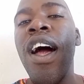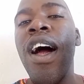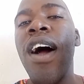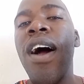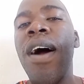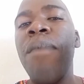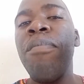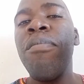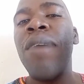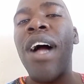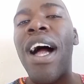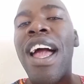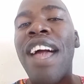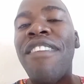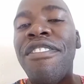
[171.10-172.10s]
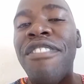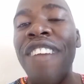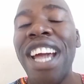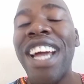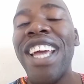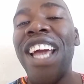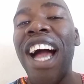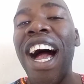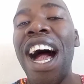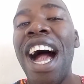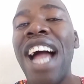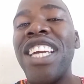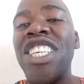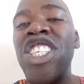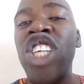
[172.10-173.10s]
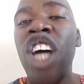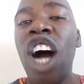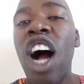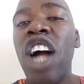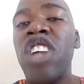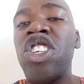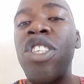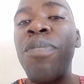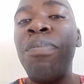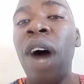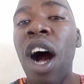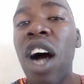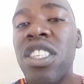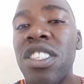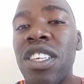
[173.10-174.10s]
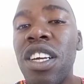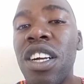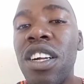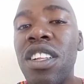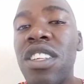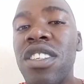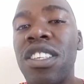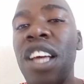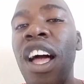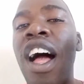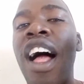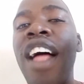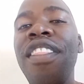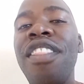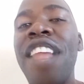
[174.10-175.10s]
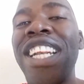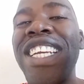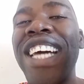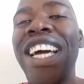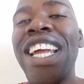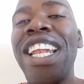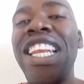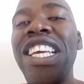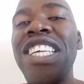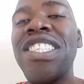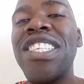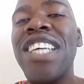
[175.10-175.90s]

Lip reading: a very high charged particles that release